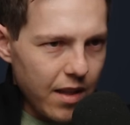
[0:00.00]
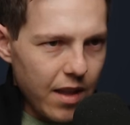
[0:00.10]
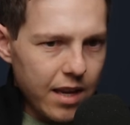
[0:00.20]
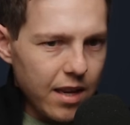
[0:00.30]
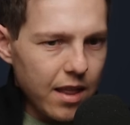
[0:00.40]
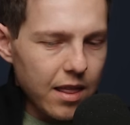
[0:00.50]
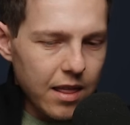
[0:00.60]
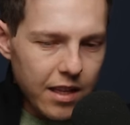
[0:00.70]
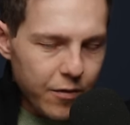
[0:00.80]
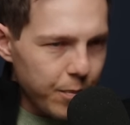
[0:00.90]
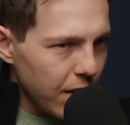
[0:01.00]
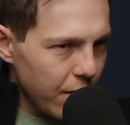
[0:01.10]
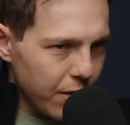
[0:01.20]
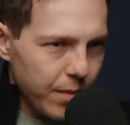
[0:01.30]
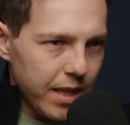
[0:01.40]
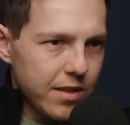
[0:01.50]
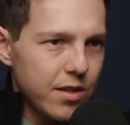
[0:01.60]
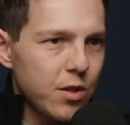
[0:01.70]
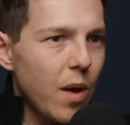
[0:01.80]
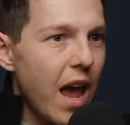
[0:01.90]
and mm-hmm. like live below your means
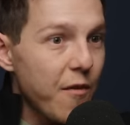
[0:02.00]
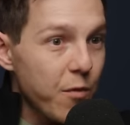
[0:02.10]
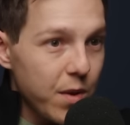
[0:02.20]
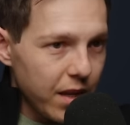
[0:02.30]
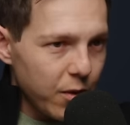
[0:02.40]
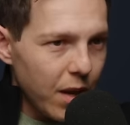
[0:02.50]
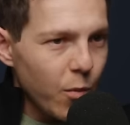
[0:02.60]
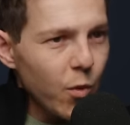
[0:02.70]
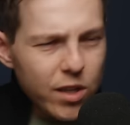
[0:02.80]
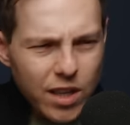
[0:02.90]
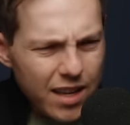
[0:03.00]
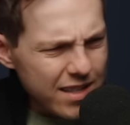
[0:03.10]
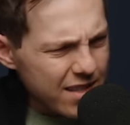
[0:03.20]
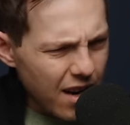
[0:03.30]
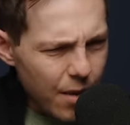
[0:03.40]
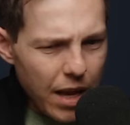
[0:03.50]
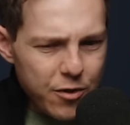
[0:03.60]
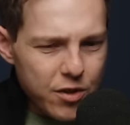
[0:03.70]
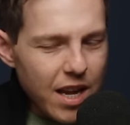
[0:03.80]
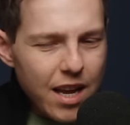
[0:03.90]
do everything you can work nonstop and
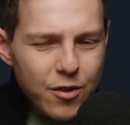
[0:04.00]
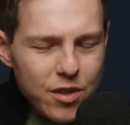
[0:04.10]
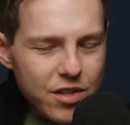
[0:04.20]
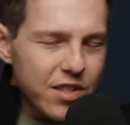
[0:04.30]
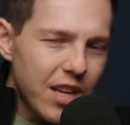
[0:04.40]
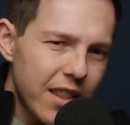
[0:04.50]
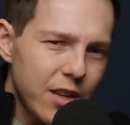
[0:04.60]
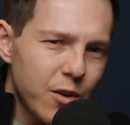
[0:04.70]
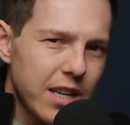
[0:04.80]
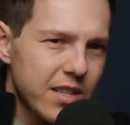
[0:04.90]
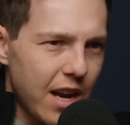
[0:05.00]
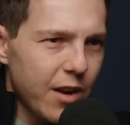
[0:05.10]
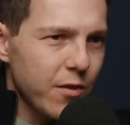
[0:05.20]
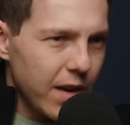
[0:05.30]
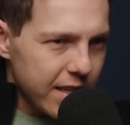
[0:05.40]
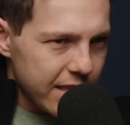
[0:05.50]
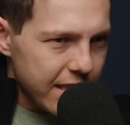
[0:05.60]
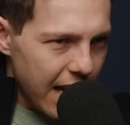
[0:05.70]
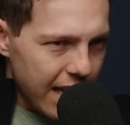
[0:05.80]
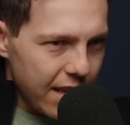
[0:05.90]
just just say that you're going to sacrifice a
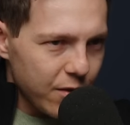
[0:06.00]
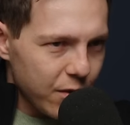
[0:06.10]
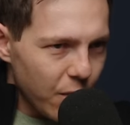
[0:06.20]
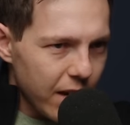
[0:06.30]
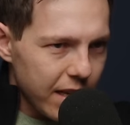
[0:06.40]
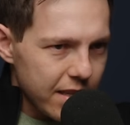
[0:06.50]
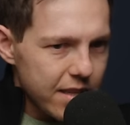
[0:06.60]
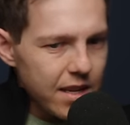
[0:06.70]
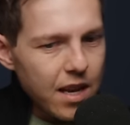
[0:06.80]
decade in your 20s